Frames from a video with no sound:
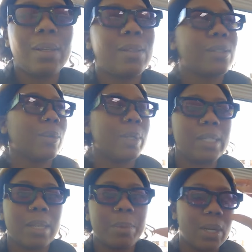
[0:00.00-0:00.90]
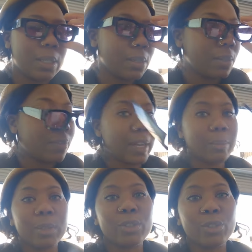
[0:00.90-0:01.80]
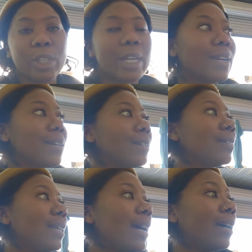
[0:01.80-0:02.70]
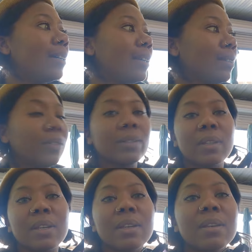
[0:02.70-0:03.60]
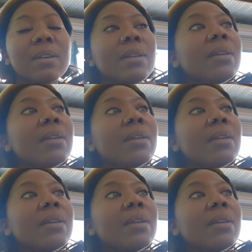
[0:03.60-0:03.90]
So I just came across this fabulous chair that I feel like,